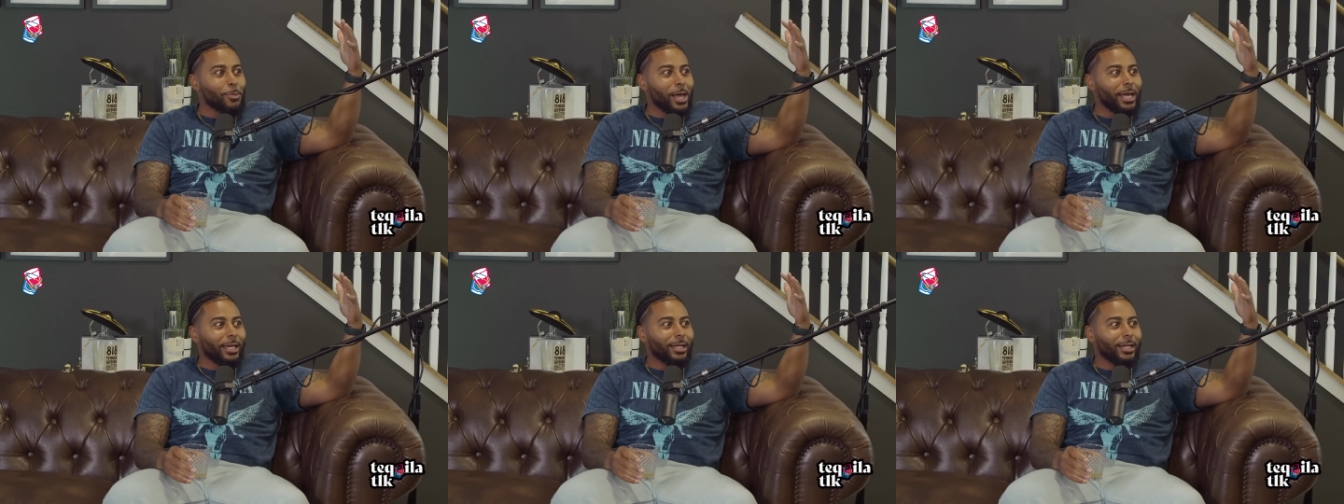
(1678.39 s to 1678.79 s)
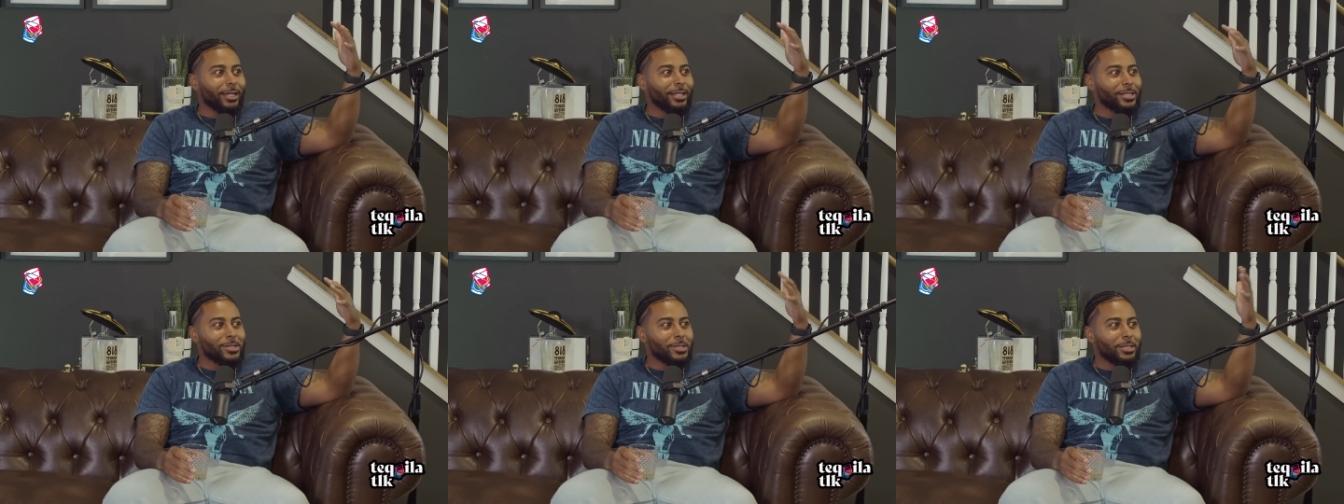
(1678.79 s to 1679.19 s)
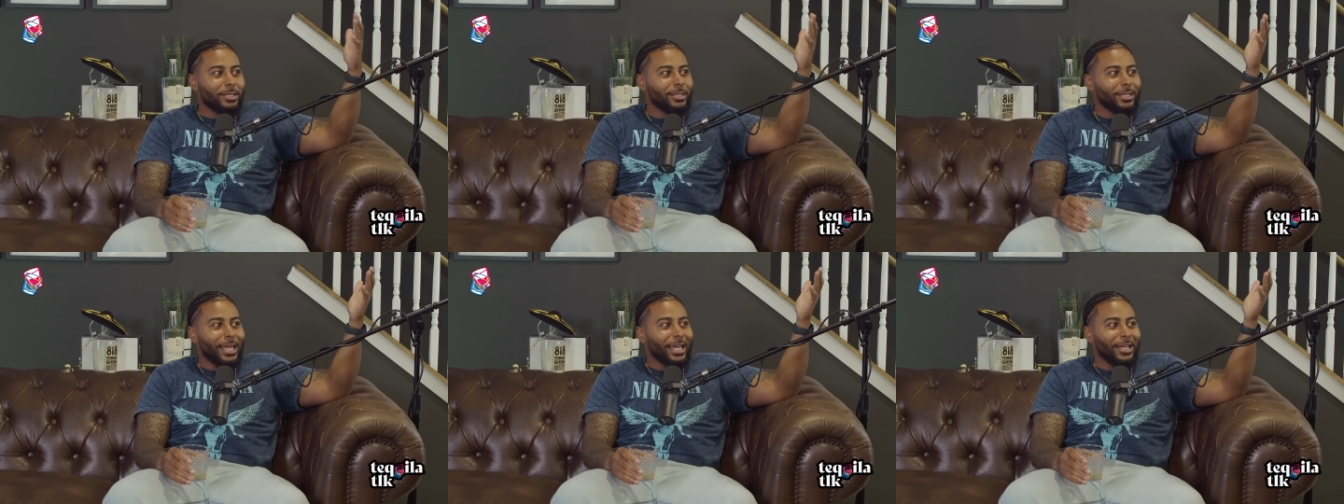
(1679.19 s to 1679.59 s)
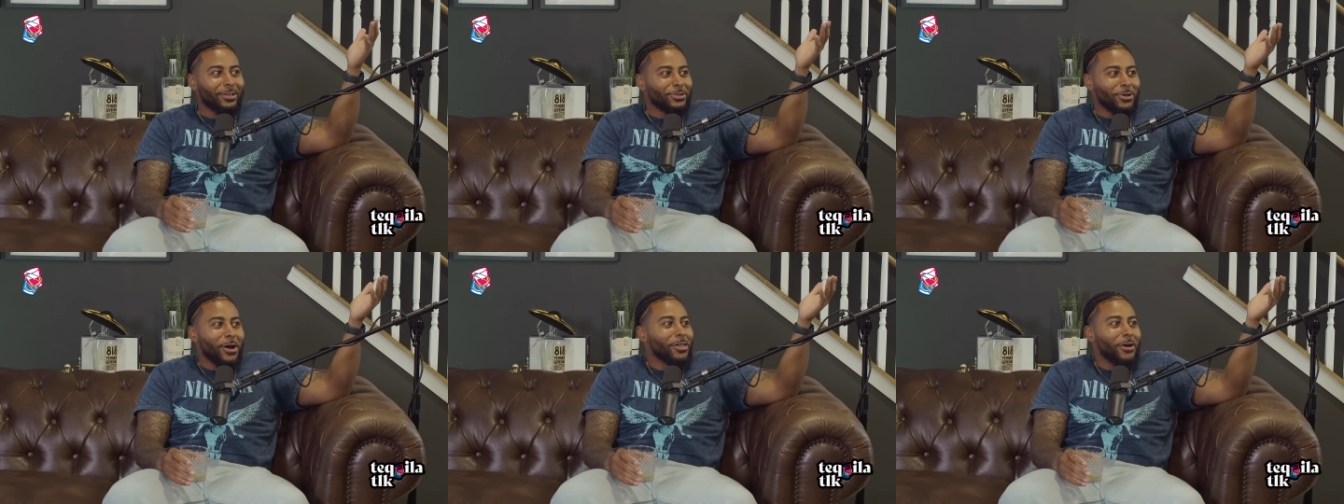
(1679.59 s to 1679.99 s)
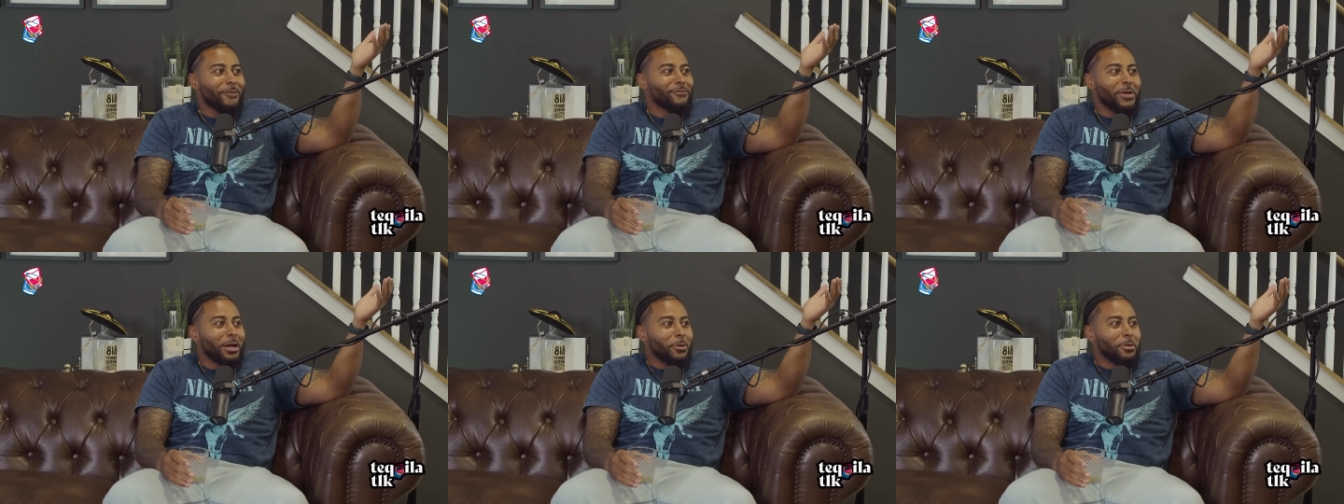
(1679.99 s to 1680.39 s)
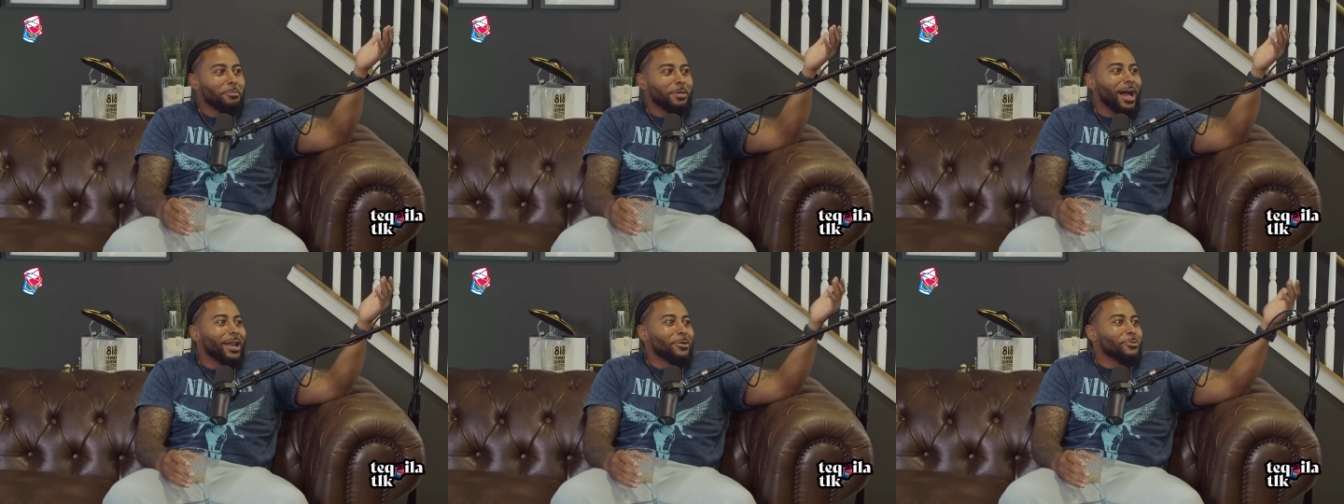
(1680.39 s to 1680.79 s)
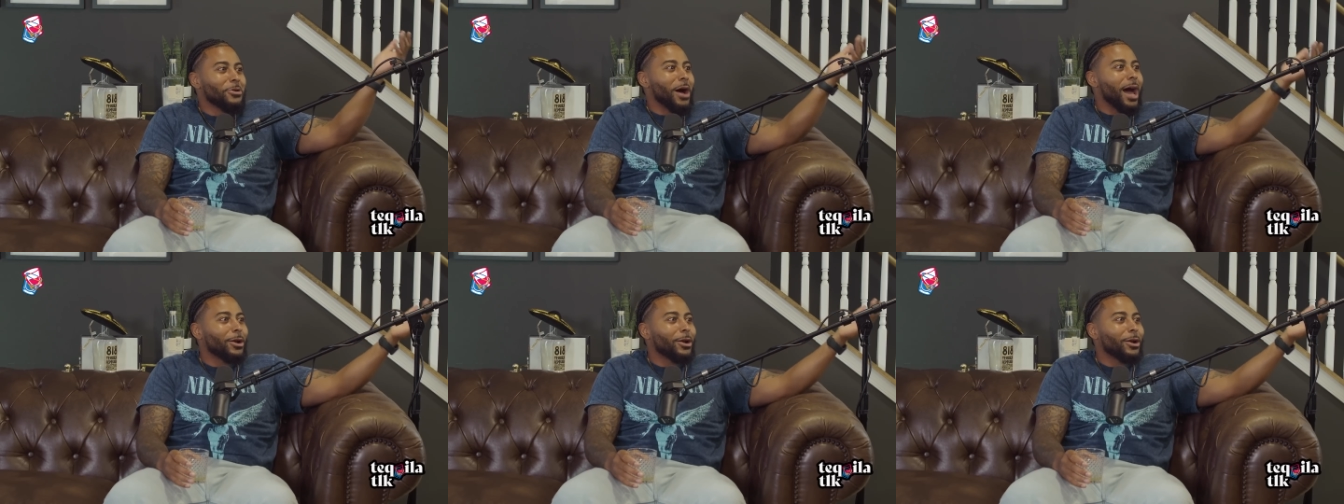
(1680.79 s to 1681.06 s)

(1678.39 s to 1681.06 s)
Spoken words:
like y'all aren't fucking with me. I don't know.